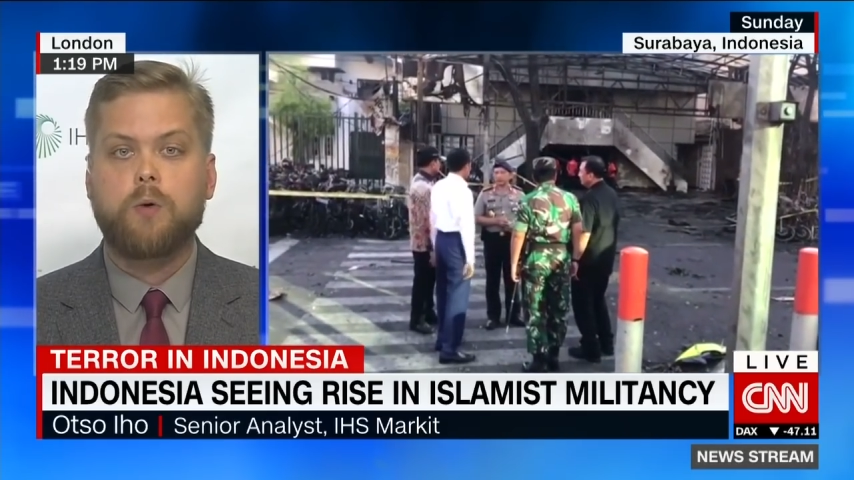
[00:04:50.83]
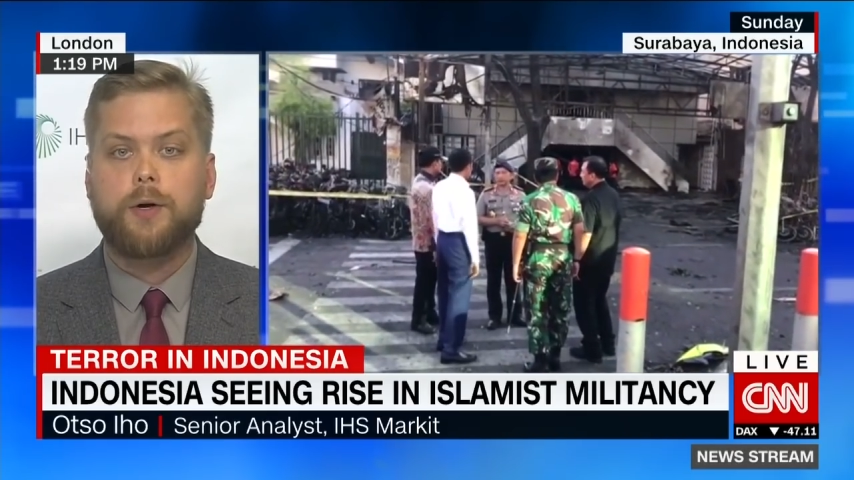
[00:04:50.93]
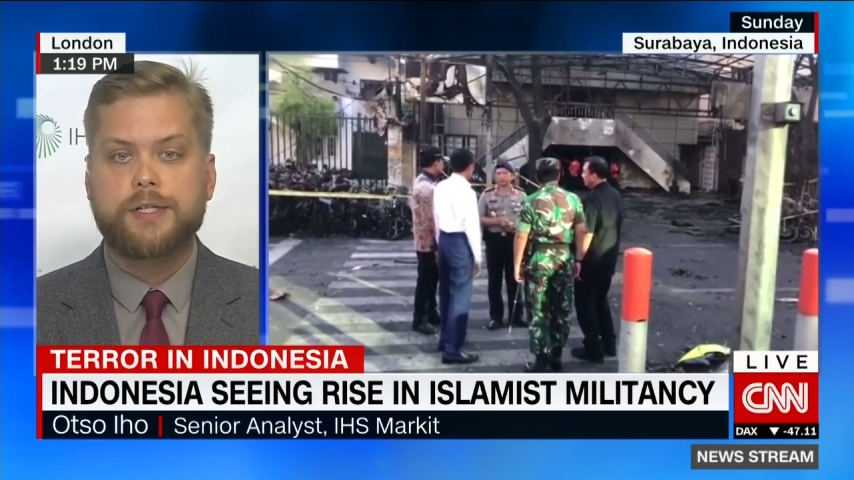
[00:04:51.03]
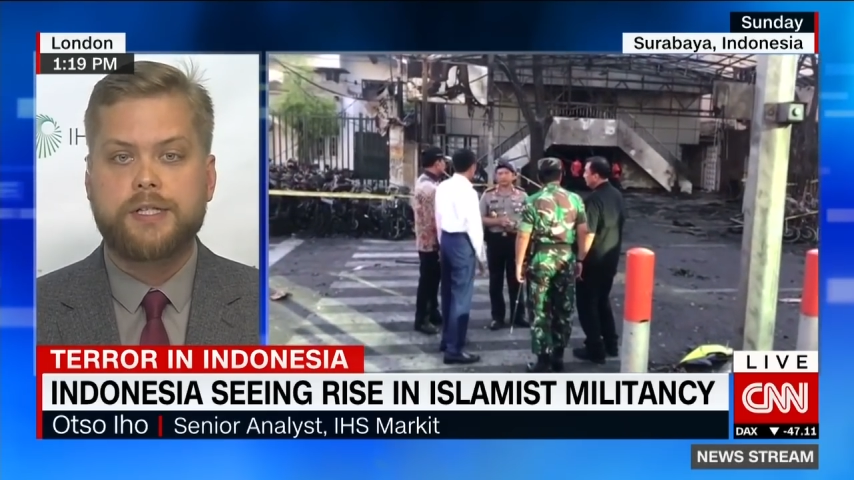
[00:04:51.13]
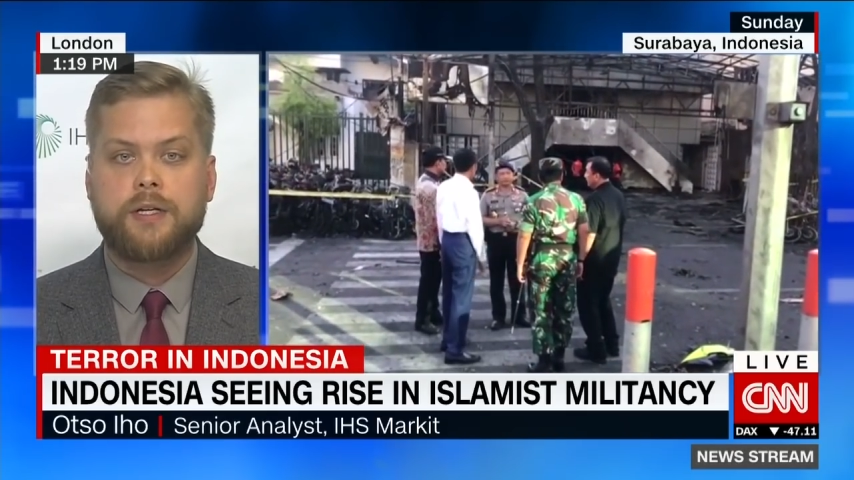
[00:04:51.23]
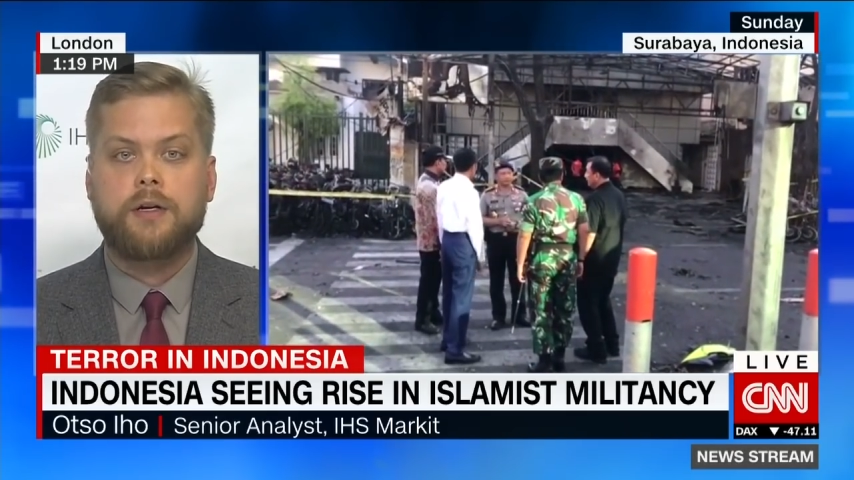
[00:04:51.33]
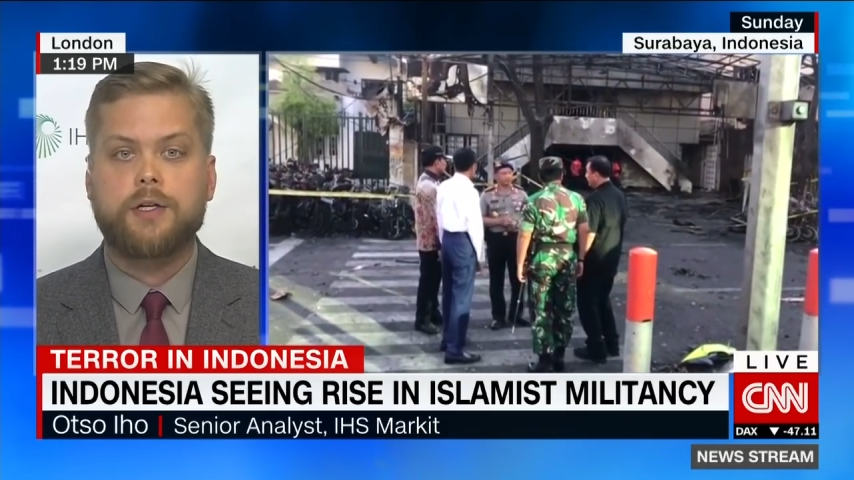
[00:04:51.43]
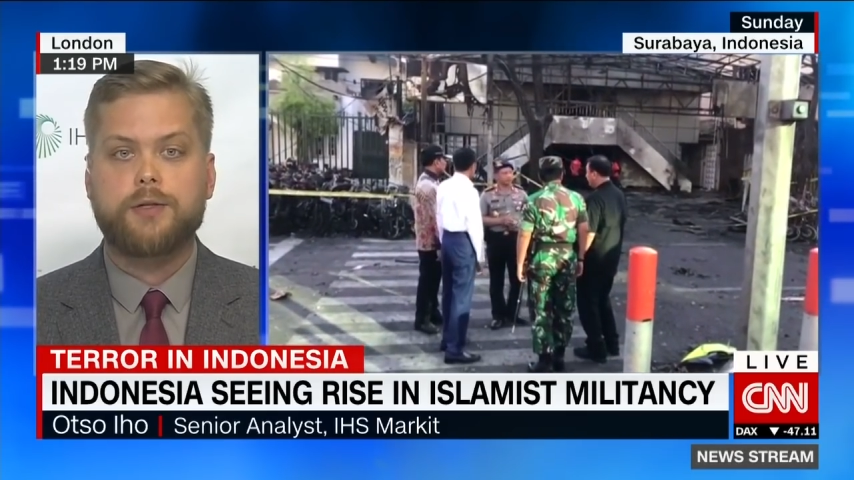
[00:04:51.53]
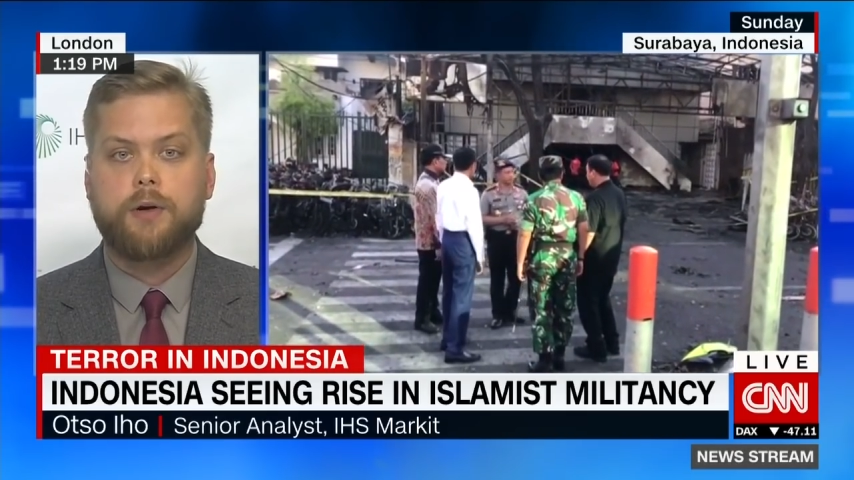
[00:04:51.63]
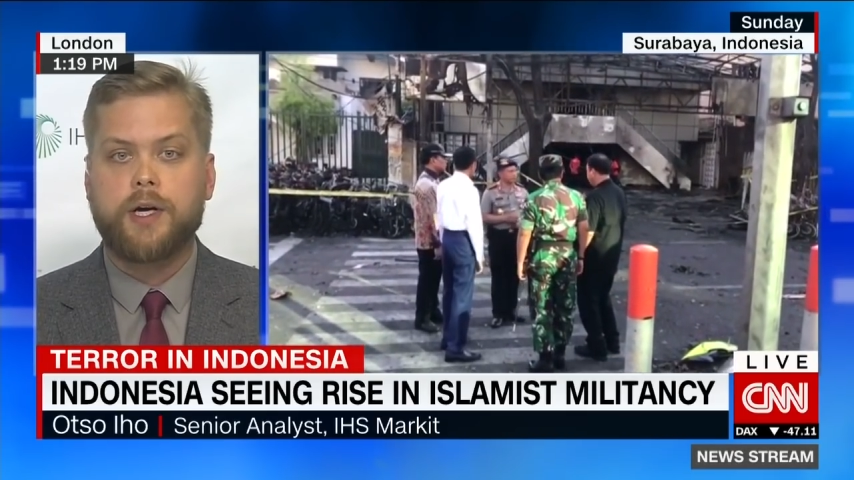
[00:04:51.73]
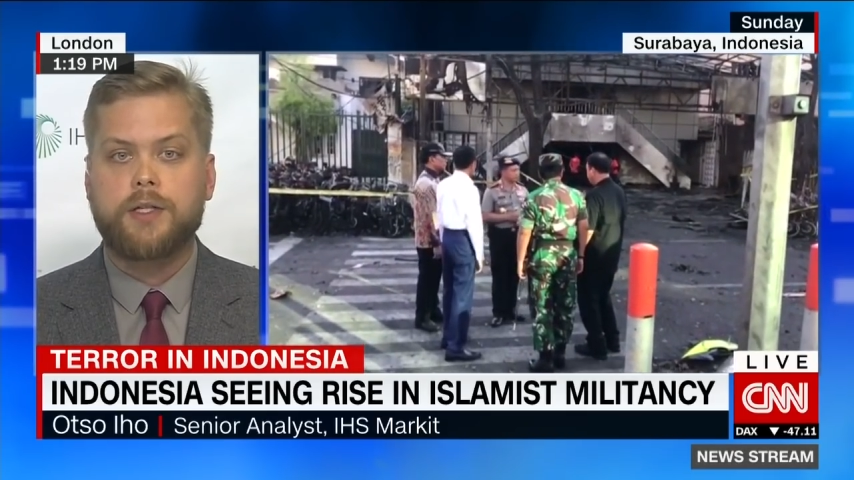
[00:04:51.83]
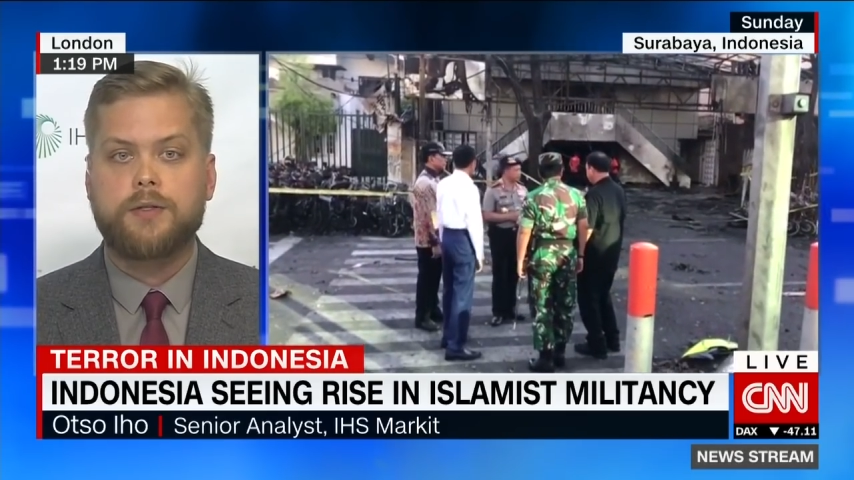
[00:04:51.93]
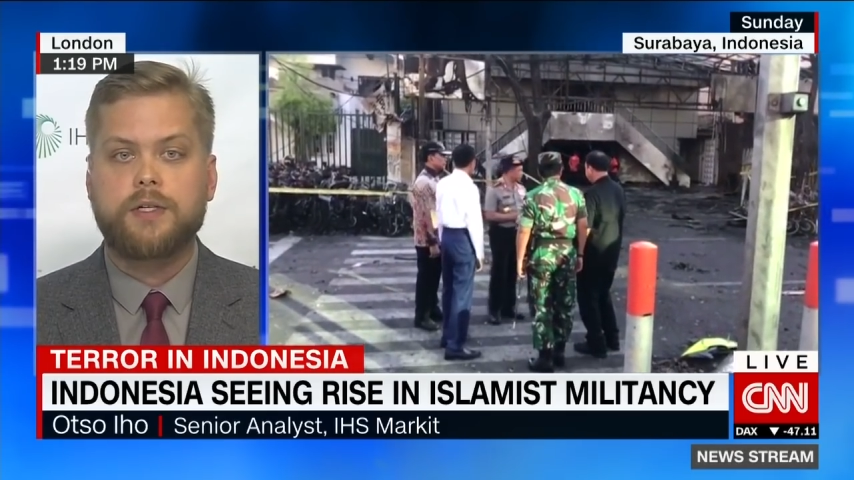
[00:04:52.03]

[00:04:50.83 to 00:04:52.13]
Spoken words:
worsen and are trying to